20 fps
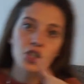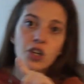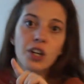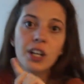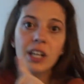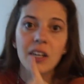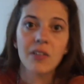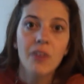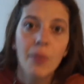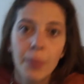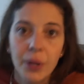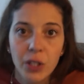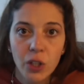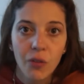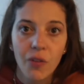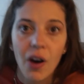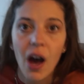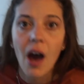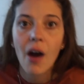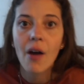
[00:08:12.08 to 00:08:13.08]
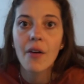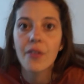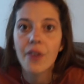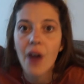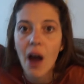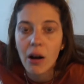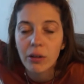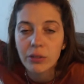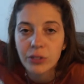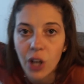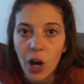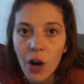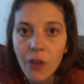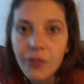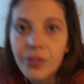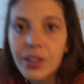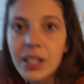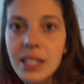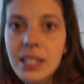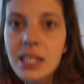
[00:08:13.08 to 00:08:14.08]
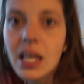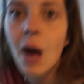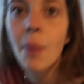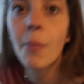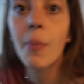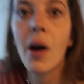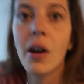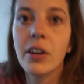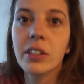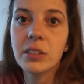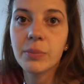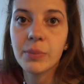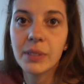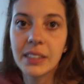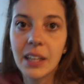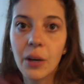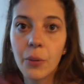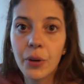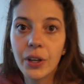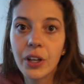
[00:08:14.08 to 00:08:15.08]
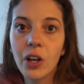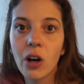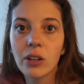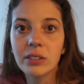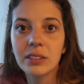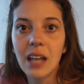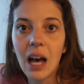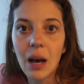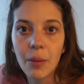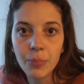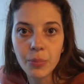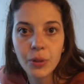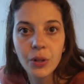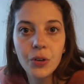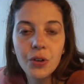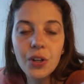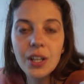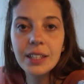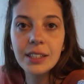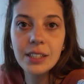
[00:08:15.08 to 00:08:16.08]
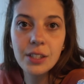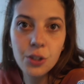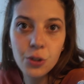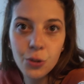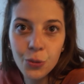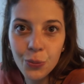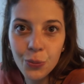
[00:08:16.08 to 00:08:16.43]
gonna give a bit of a round of this apartment that we got upgraded.